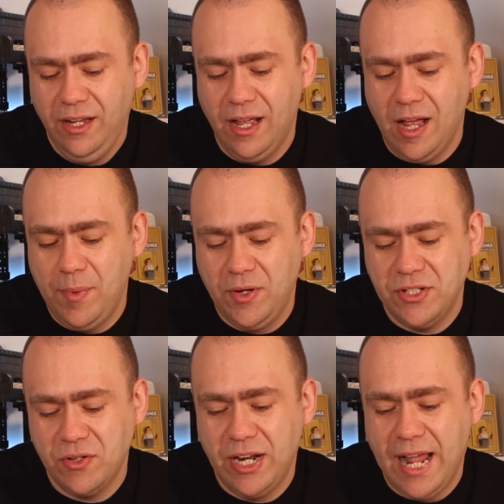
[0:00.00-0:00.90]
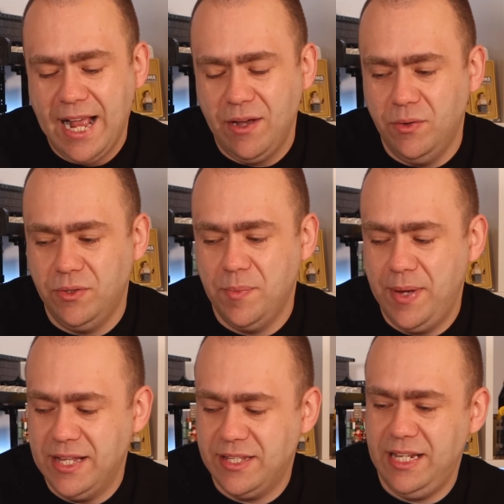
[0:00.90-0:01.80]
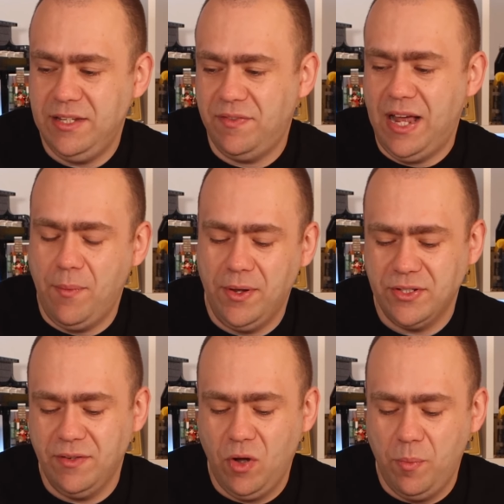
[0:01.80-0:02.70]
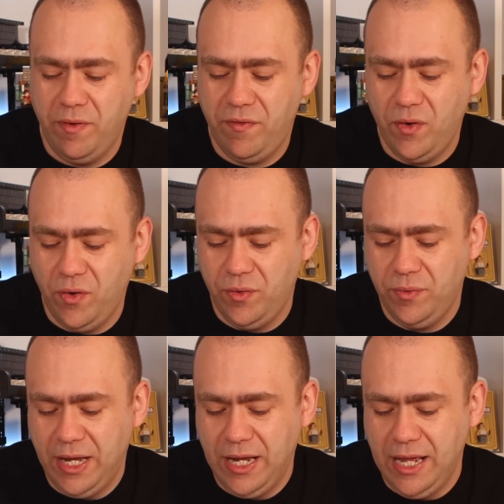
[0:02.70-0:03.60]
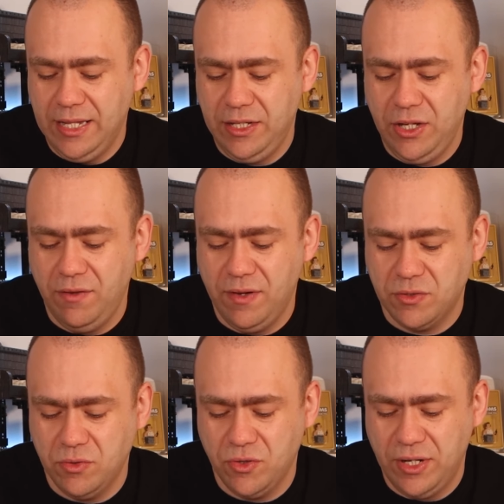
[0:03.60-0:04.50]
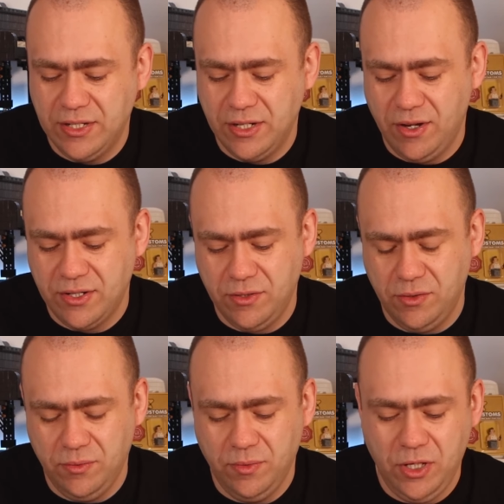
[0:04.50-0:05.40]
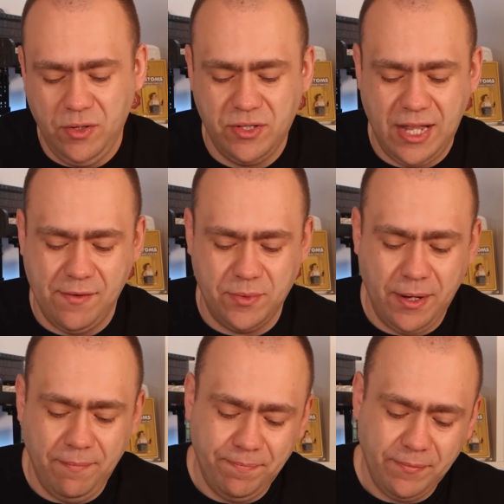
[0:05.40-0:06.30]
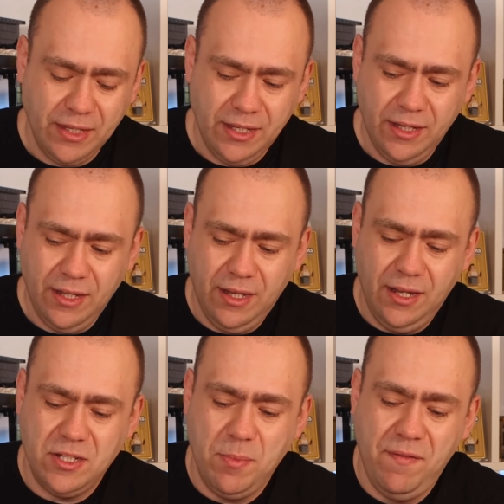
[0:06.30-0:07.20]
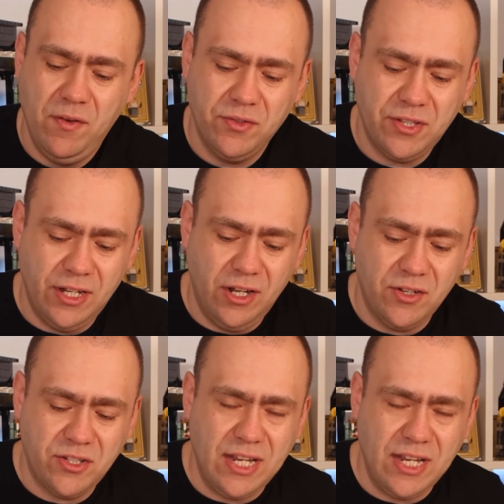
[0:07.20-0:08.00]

because it's on an angle compared to these flat ones that have gone before. And the universal joint is a nice little use there as well. So moving on to the last